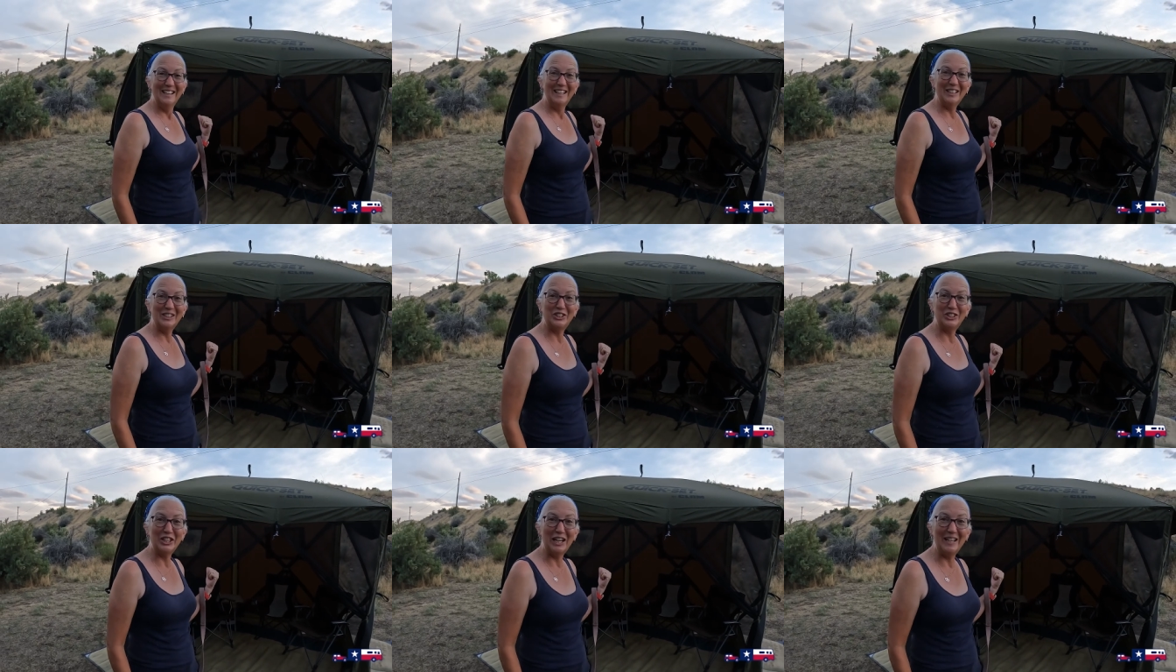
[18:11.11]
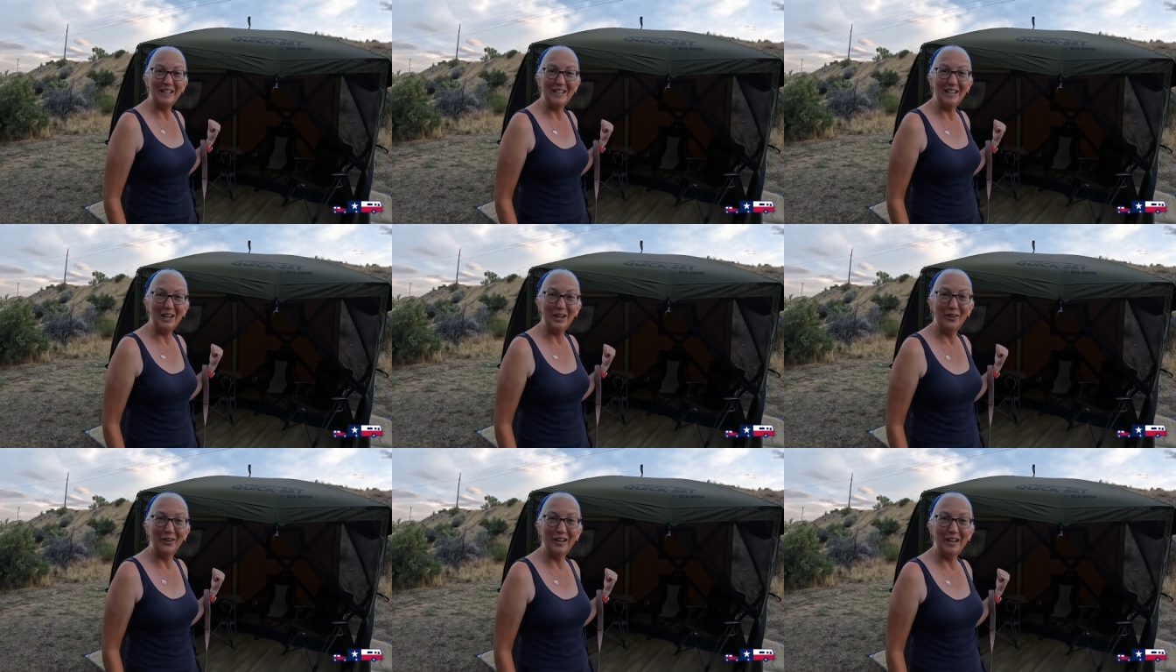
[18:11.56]
a
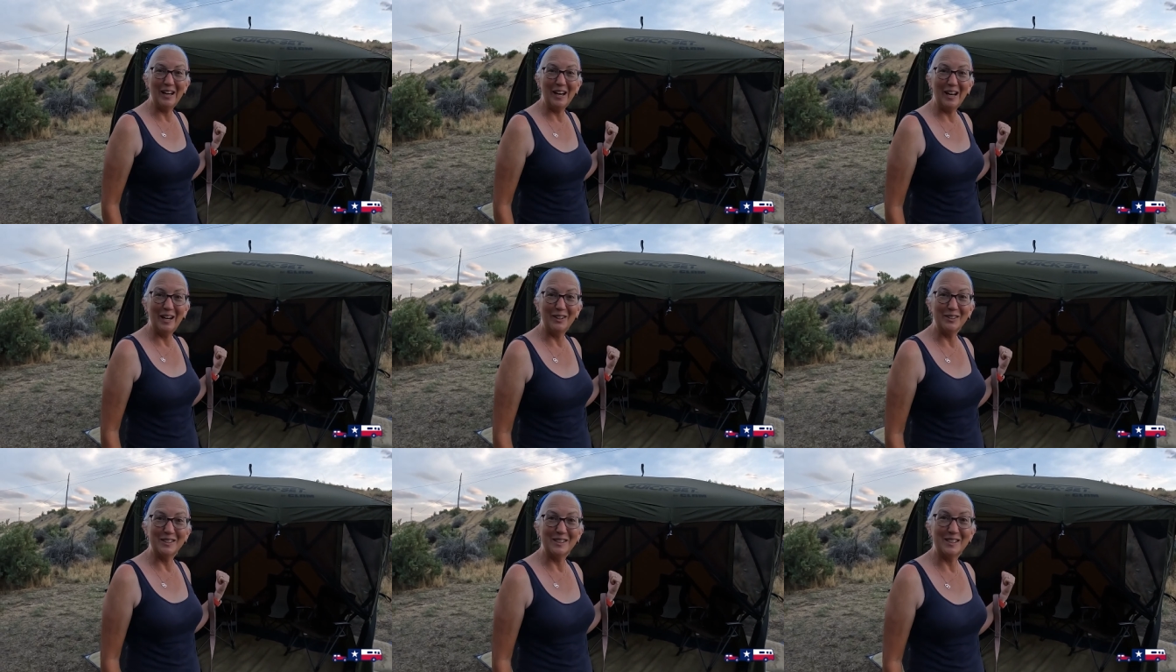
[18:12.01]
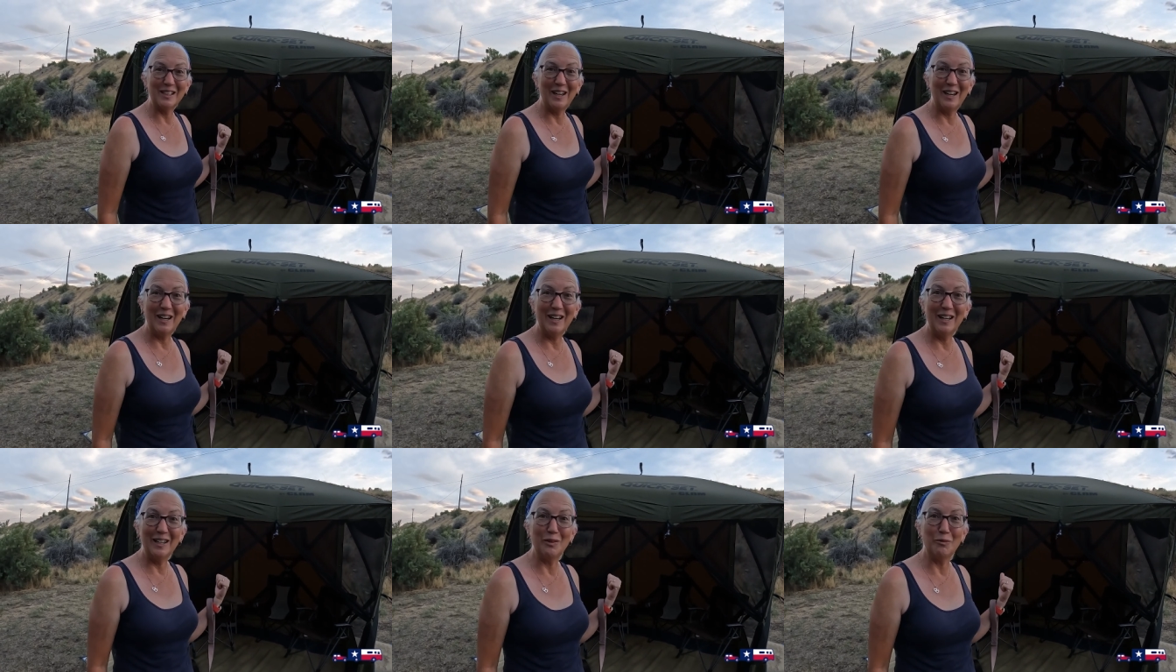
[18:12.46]
shady area
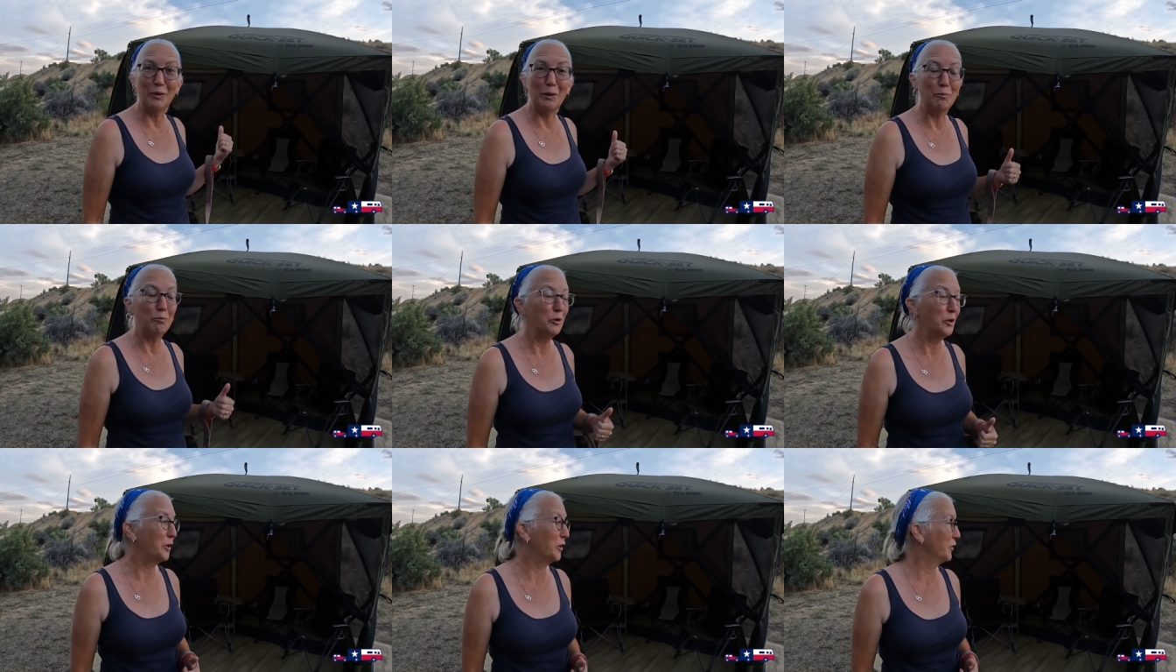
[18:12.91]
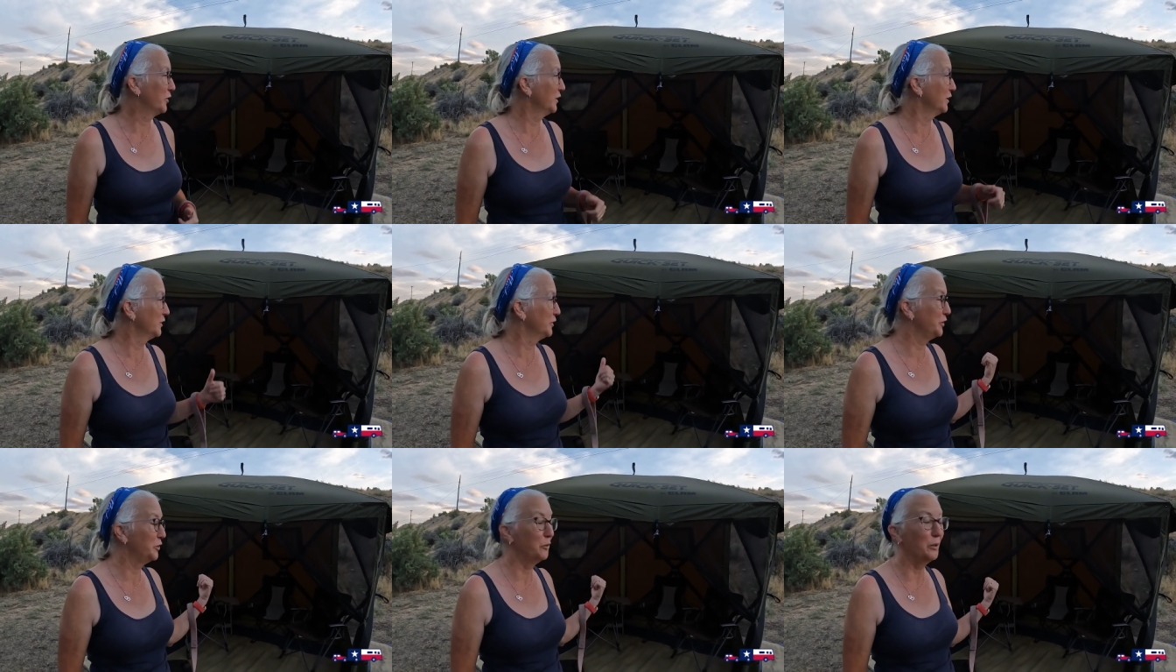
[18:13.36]
outside, and we put our
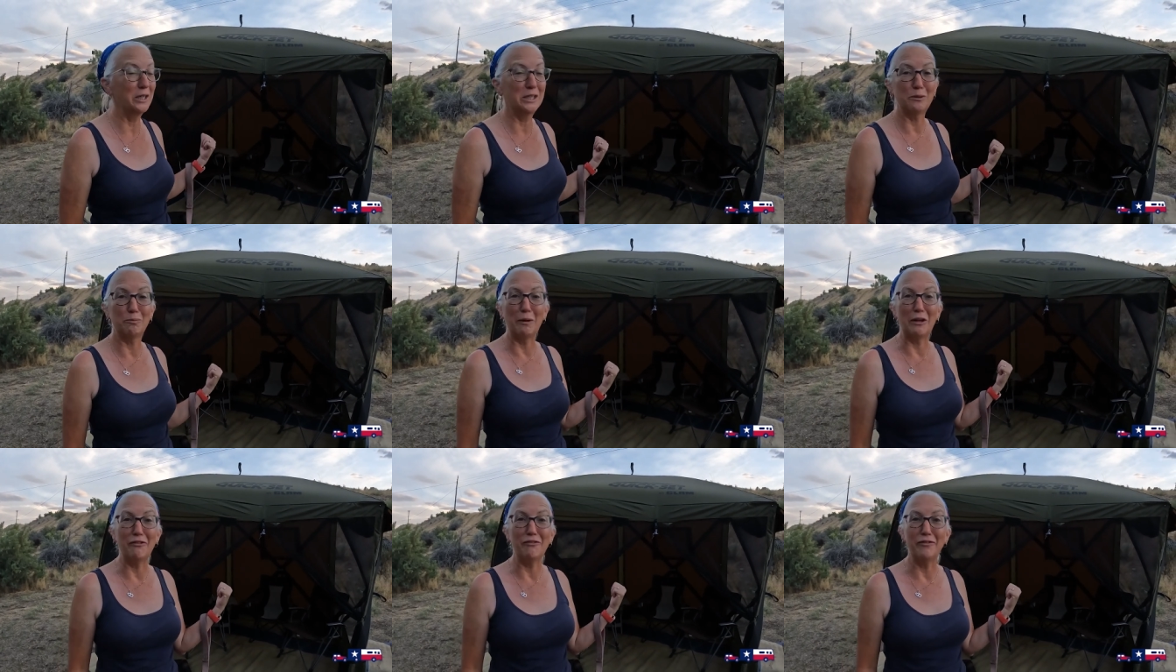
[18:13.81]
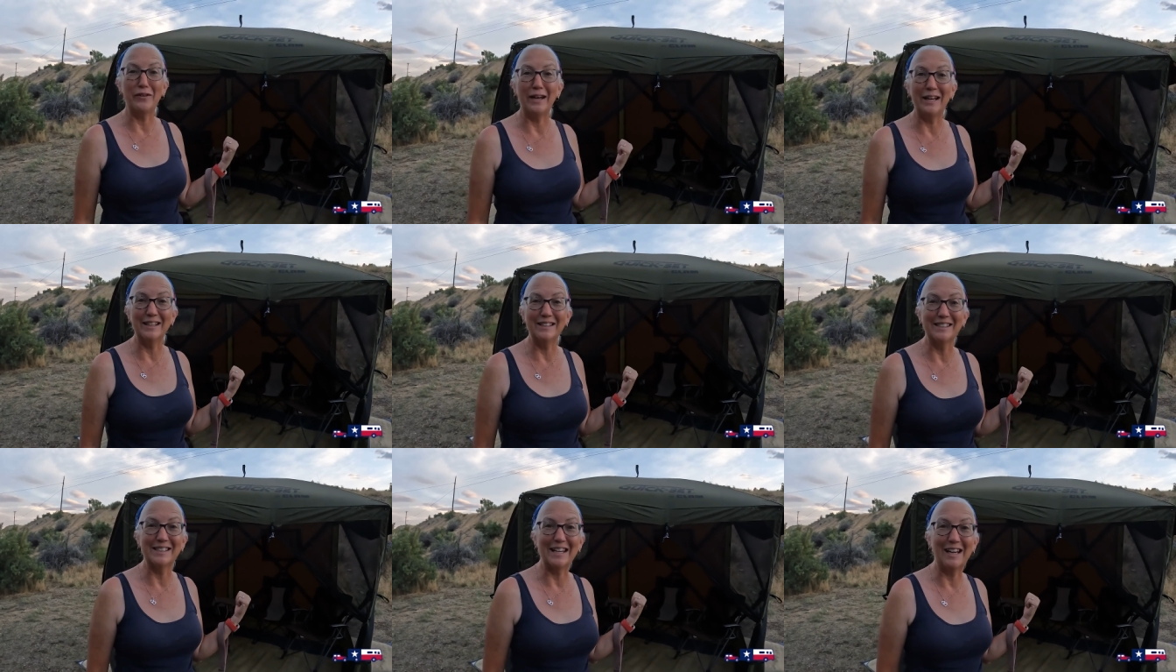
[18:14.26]
little USB
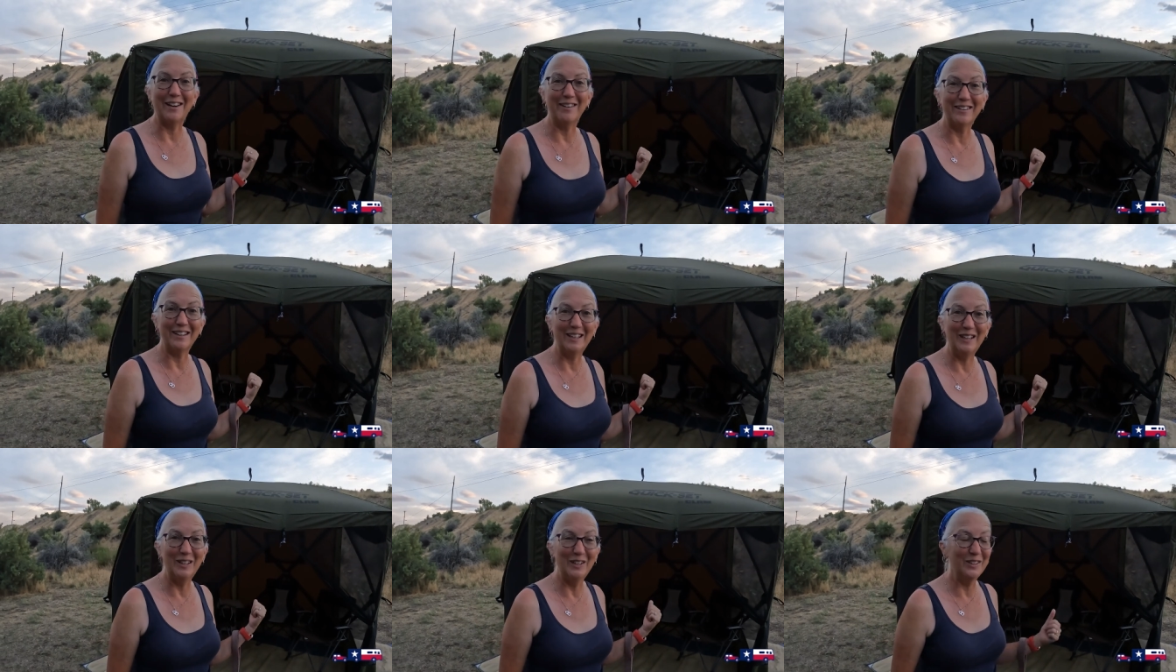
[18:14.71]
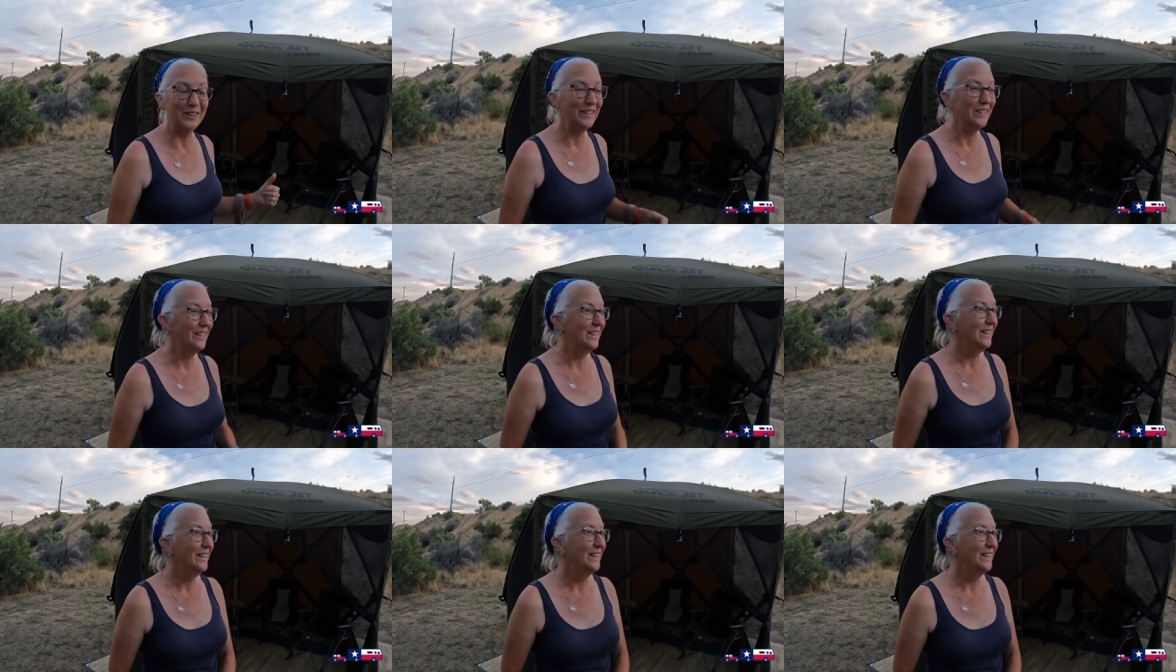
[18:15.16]
fans out here.